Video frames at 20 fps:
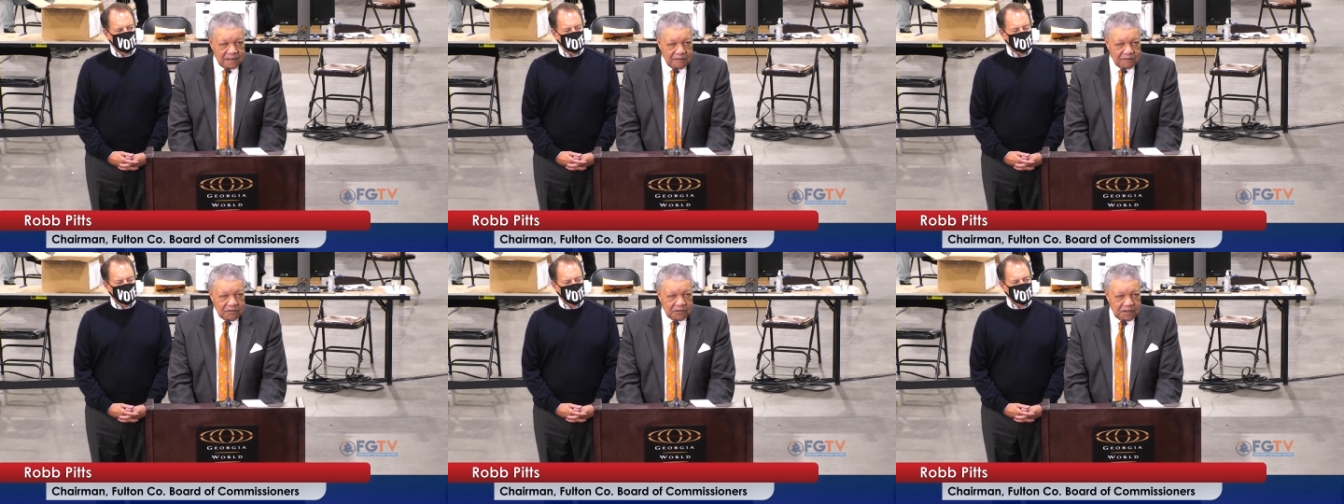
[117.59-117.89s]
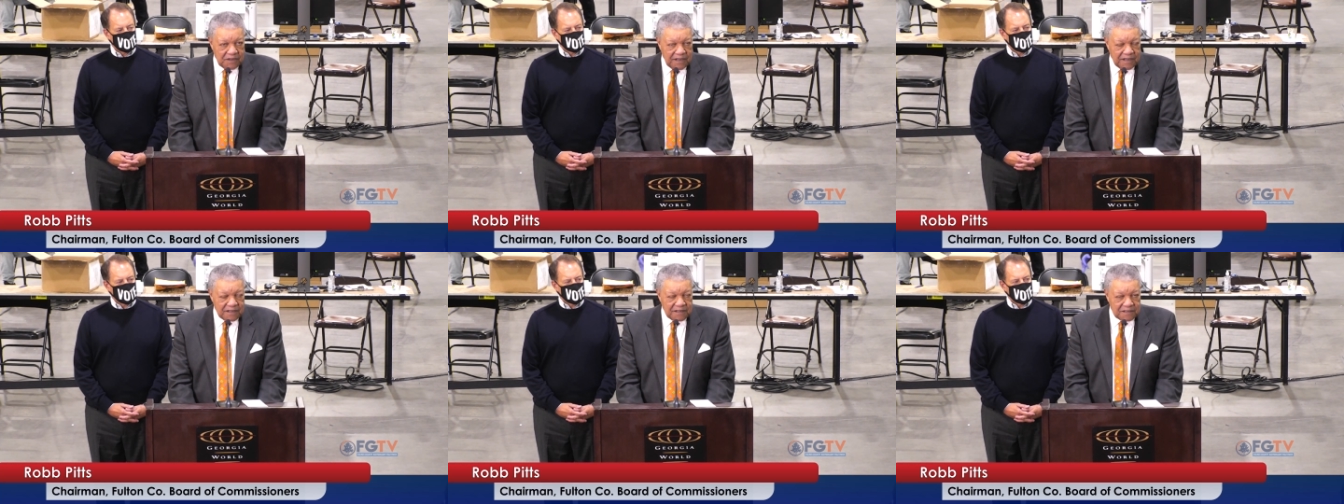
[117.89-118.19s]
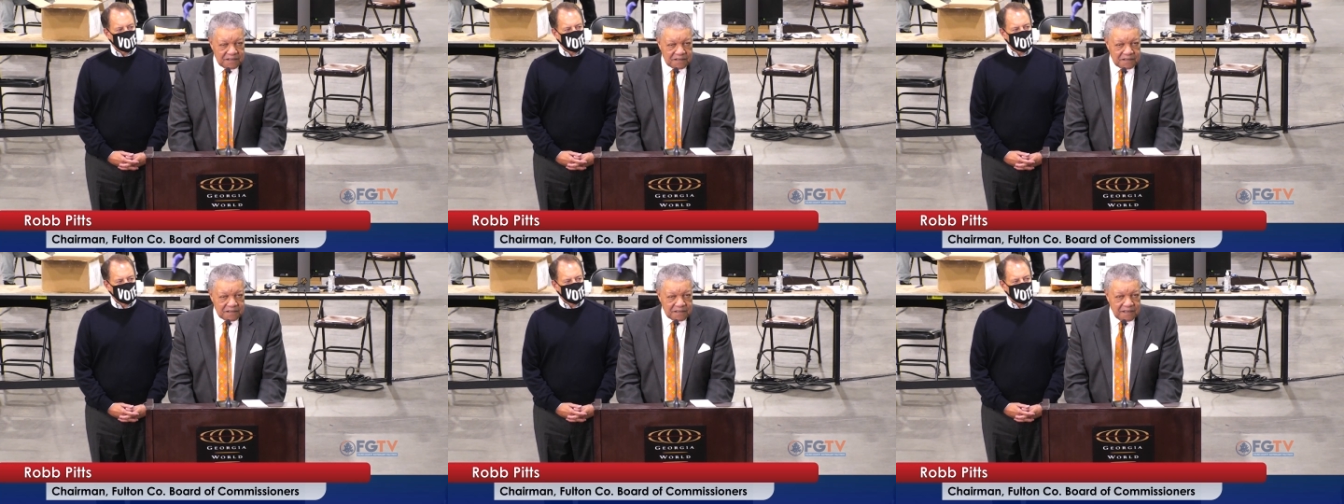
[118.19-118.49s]
of the
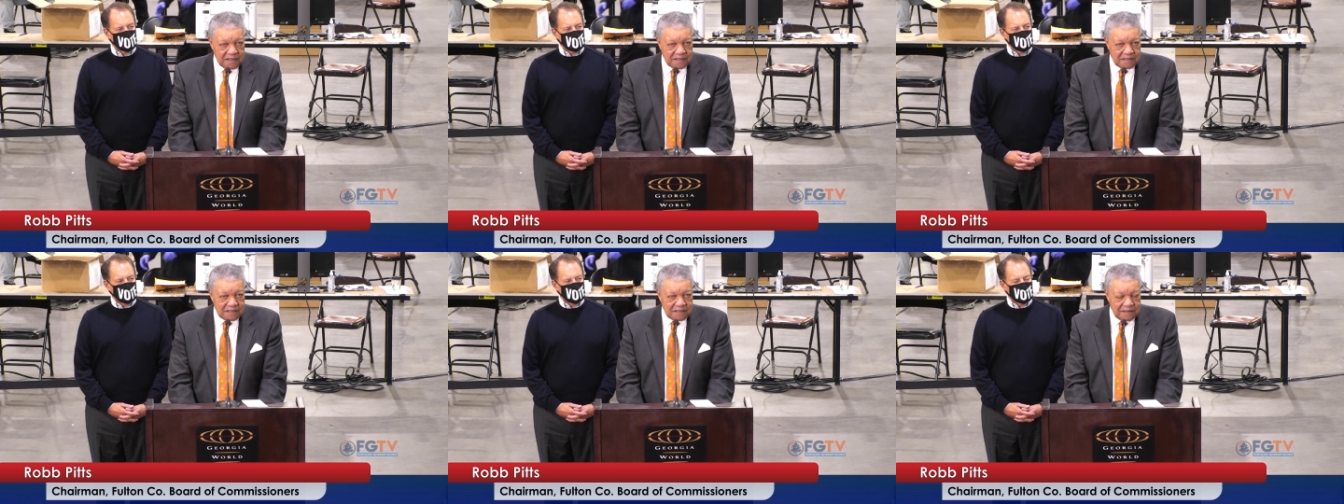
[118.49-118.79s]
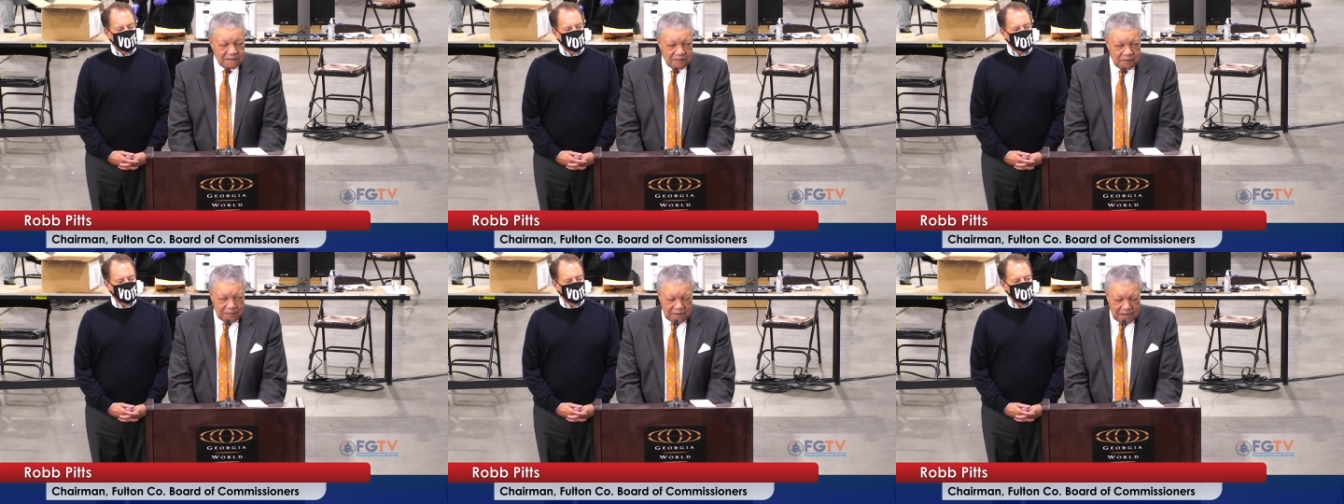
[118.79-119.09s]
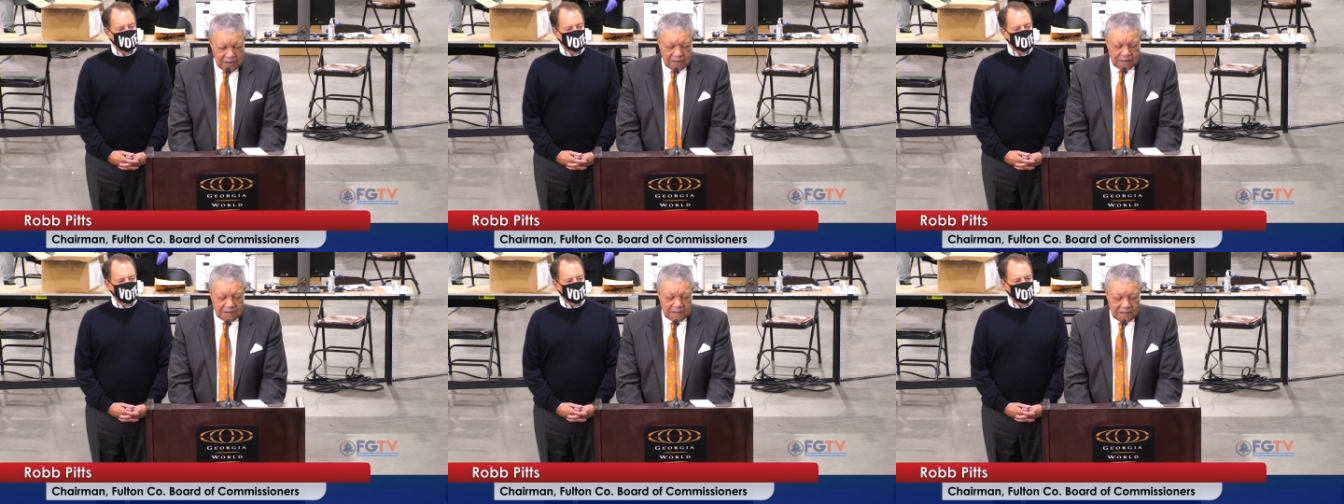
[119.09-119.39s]
United States of
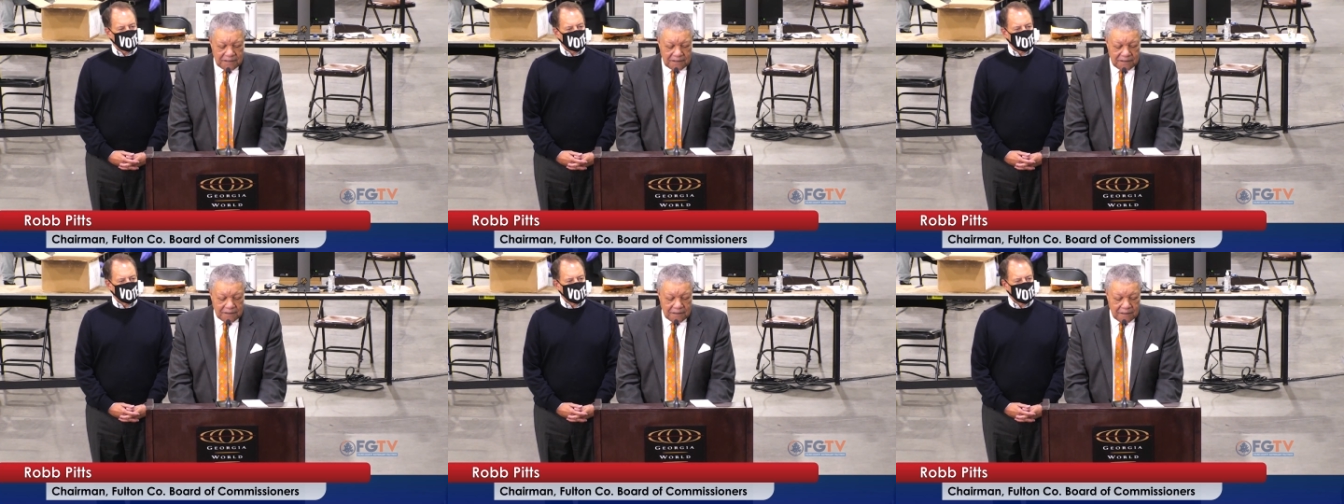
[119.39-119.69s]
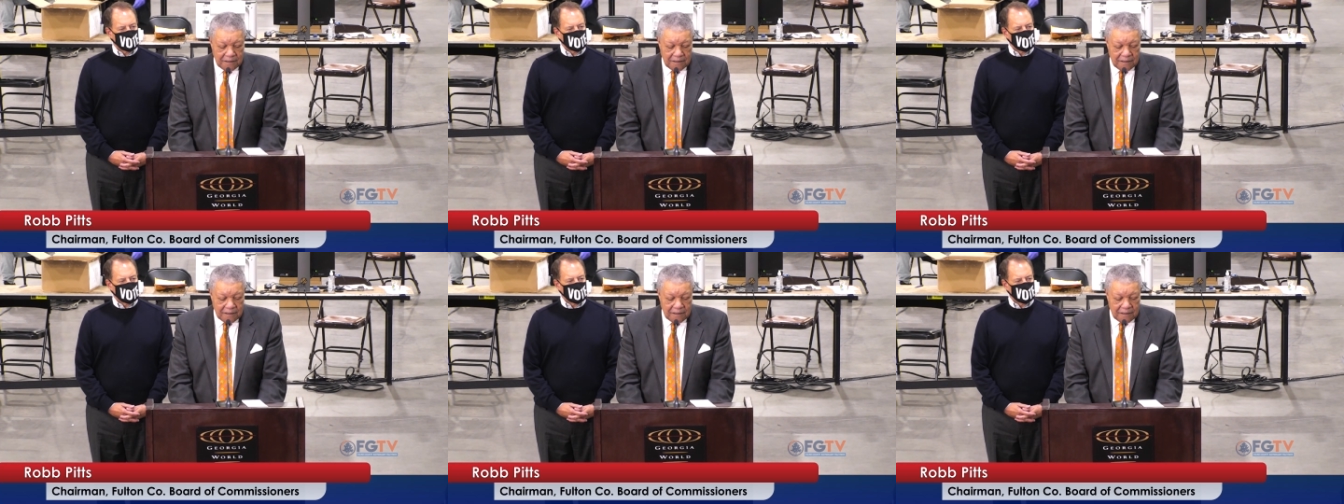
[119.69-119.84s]
America.